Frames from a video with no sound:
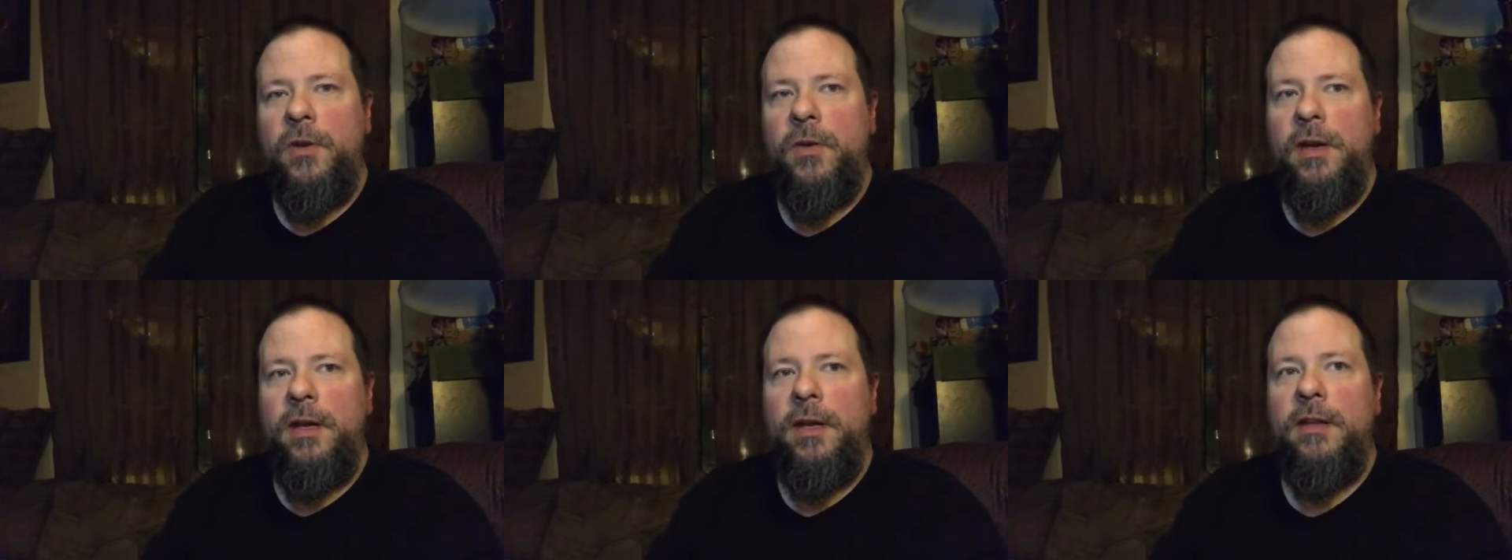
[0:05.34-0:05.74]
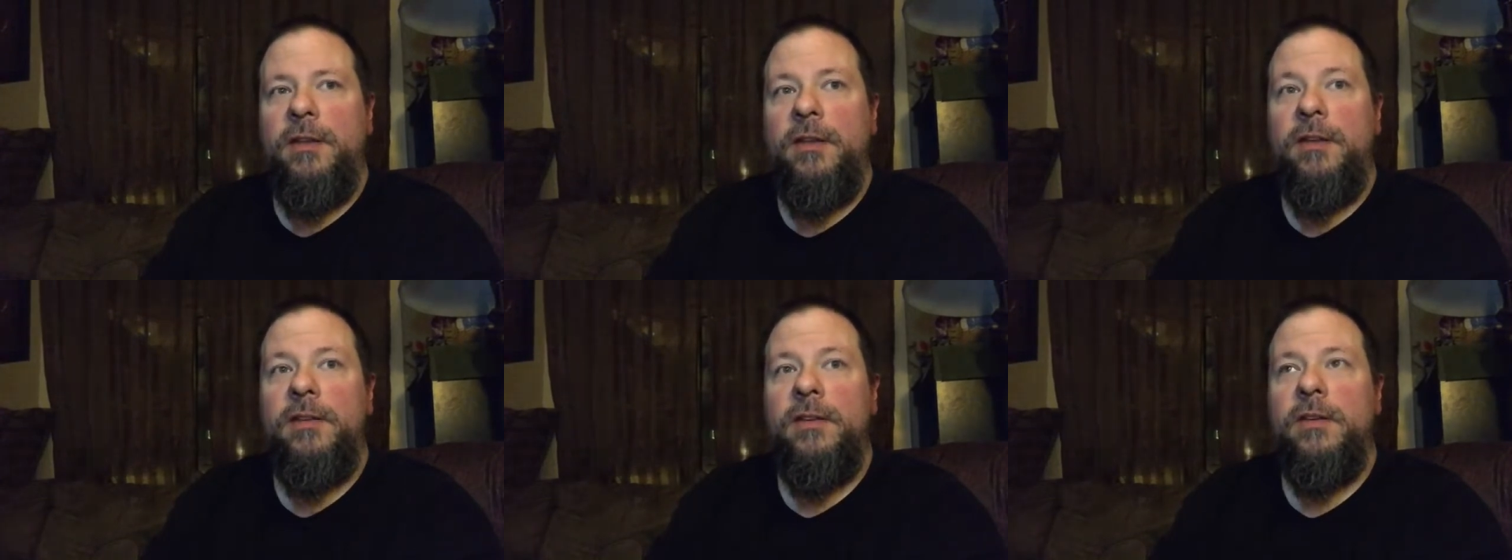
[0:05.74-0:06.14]
tuning in.
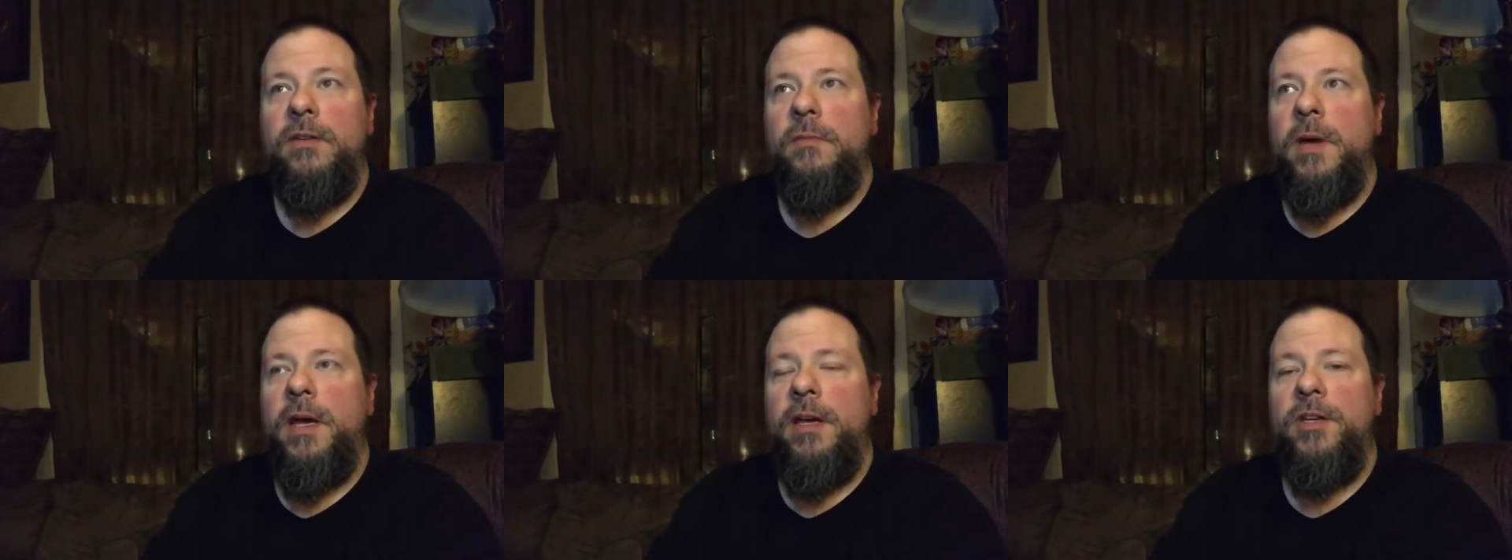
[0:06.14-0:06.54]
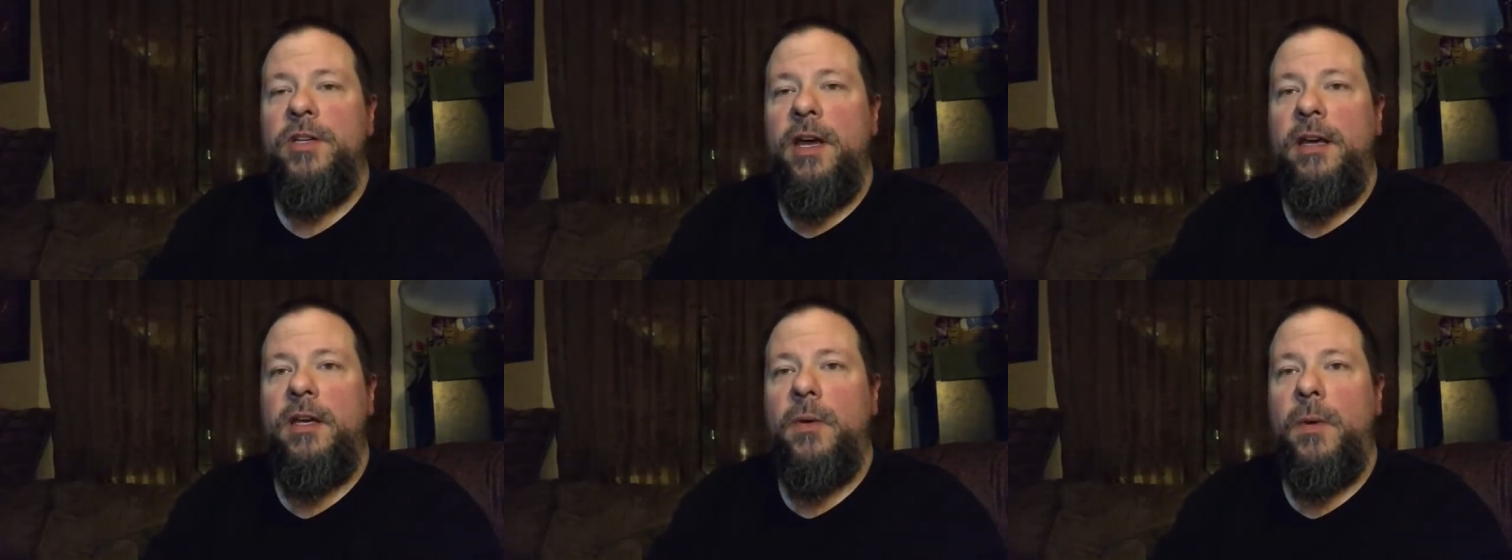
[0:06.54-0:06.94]
This is my
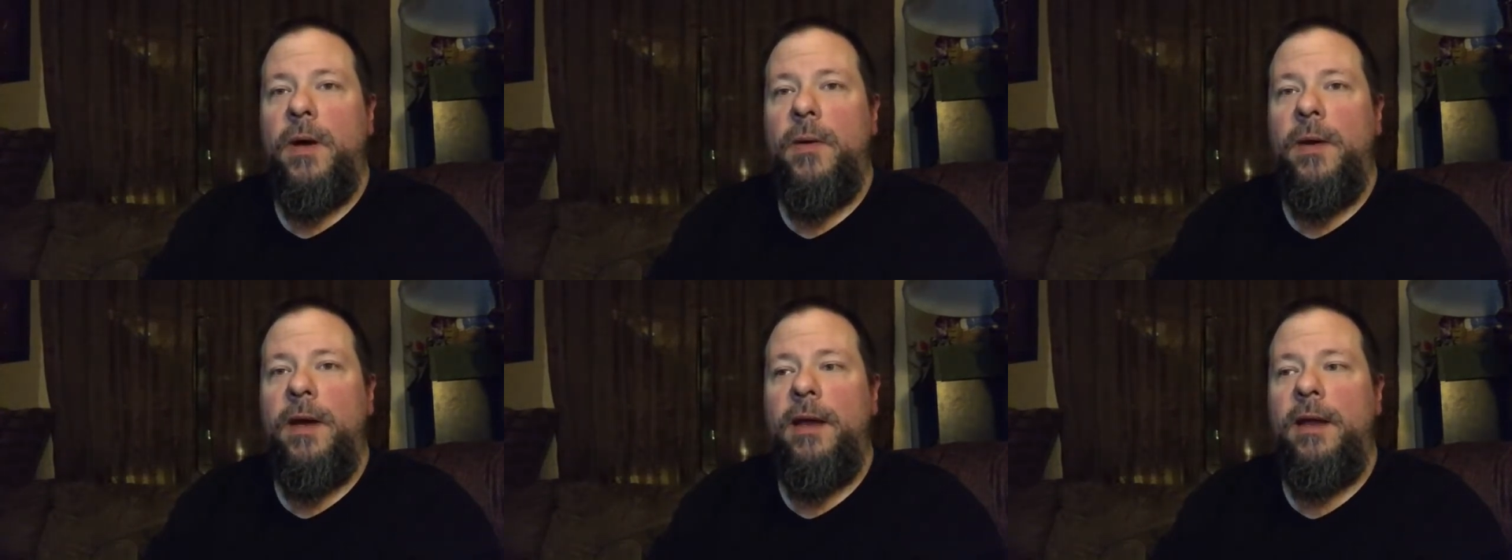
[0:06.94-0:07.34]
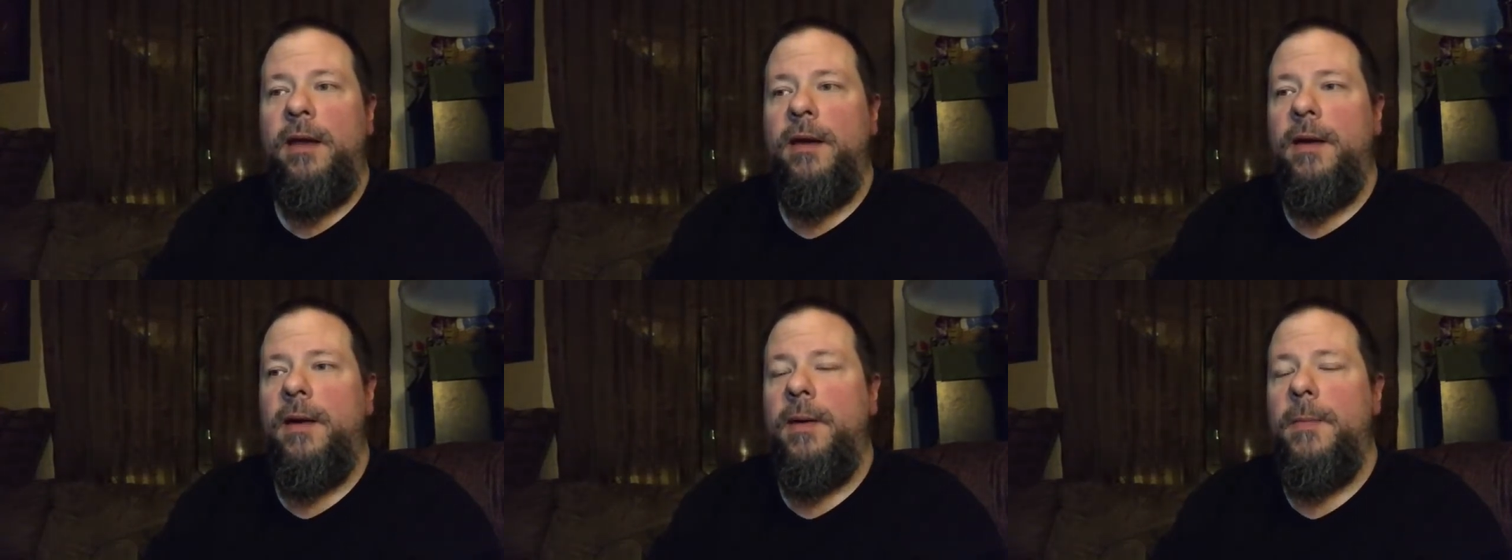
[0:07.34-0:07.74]
January
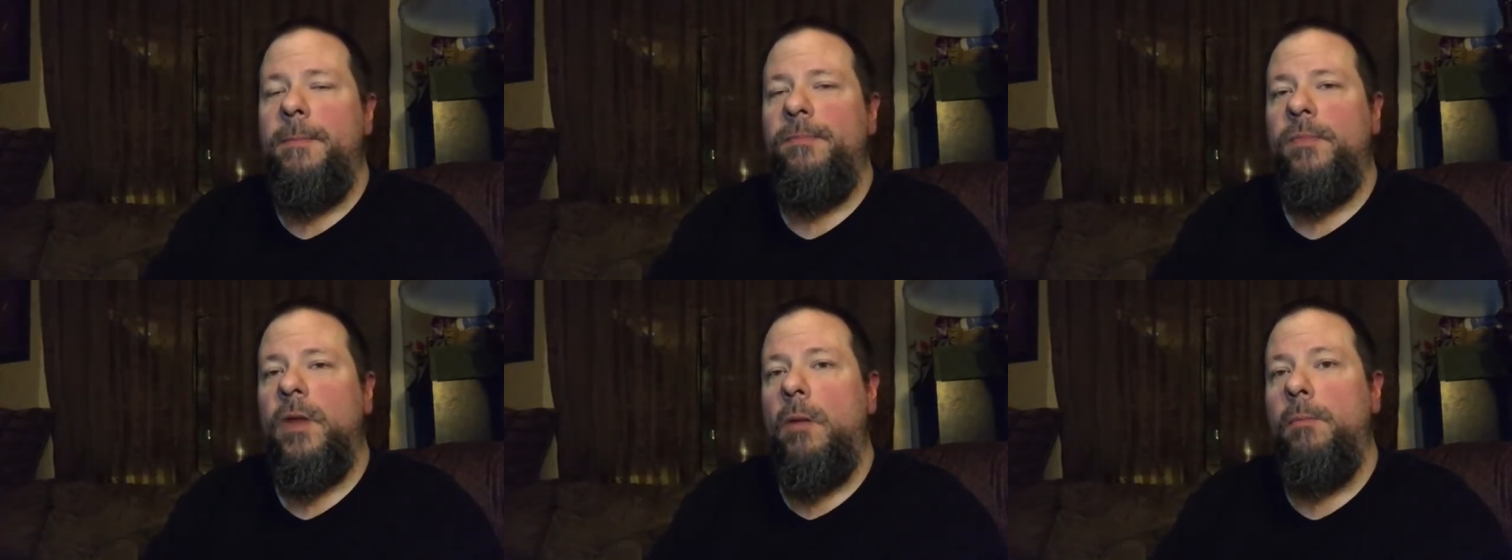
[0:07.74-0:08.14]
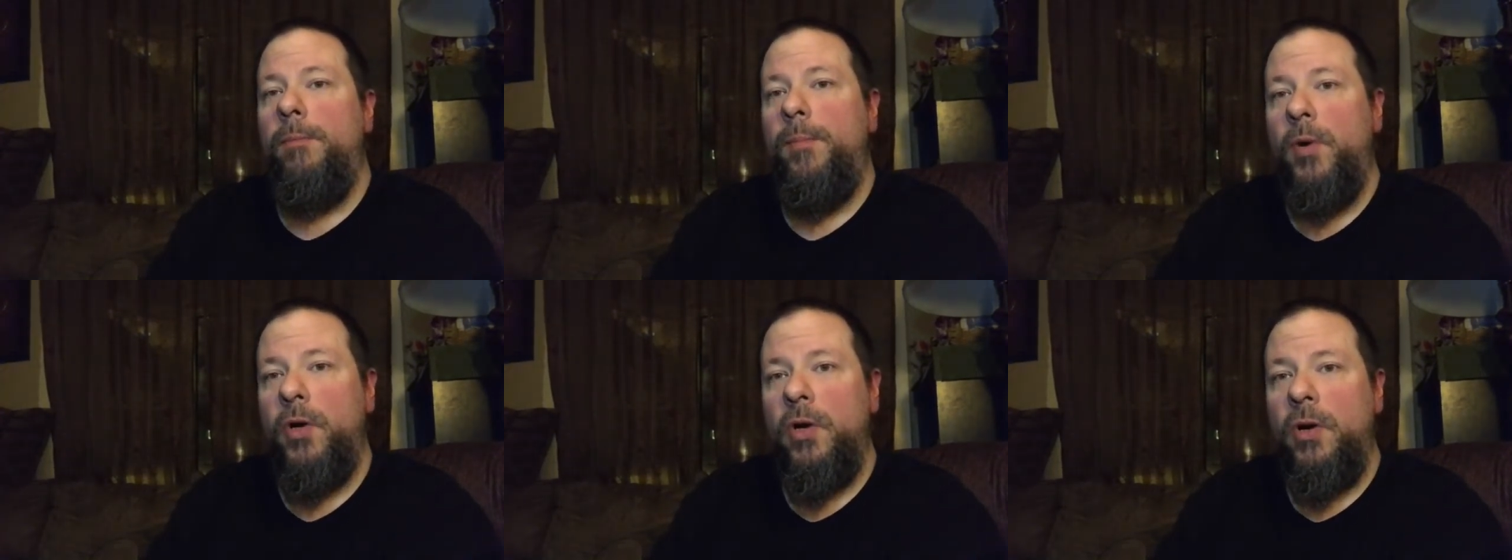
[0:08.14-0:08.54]
uh,
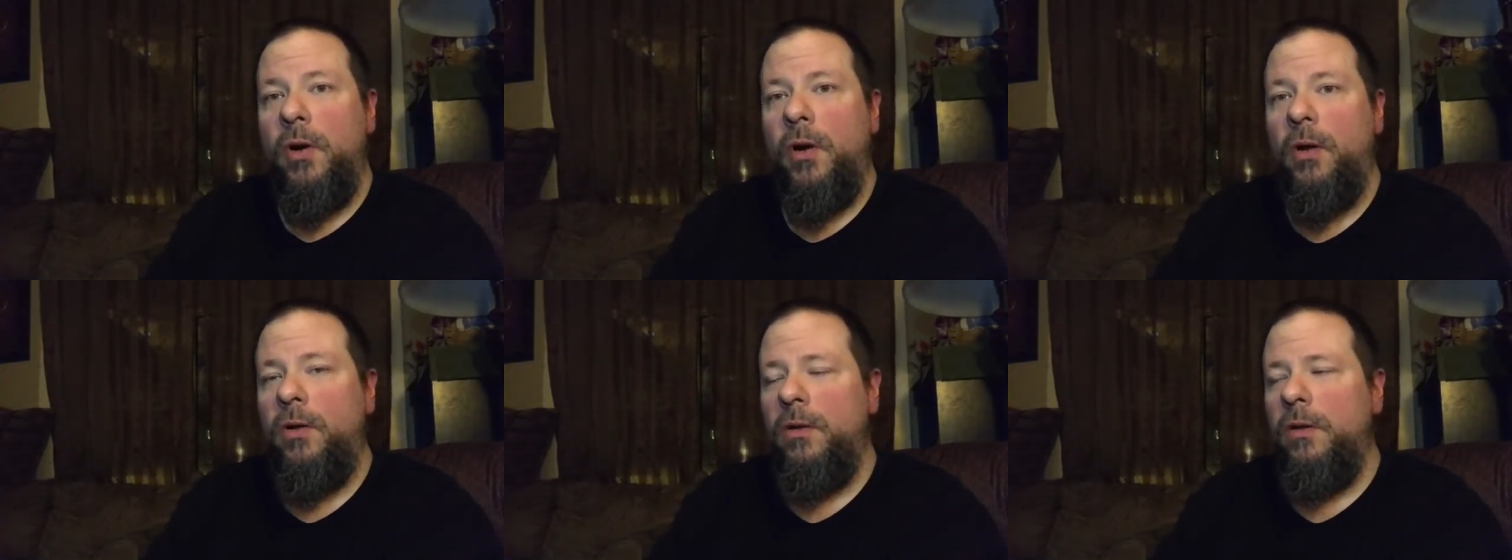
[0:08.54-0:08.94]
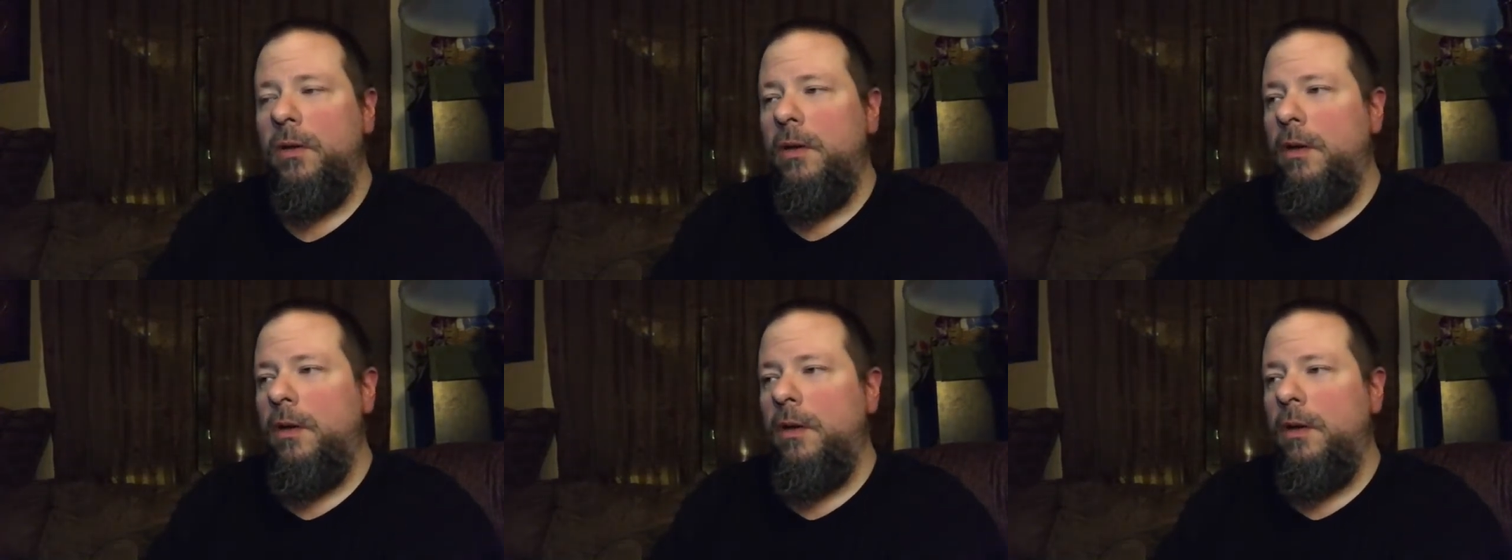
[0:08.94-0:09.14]
book haul.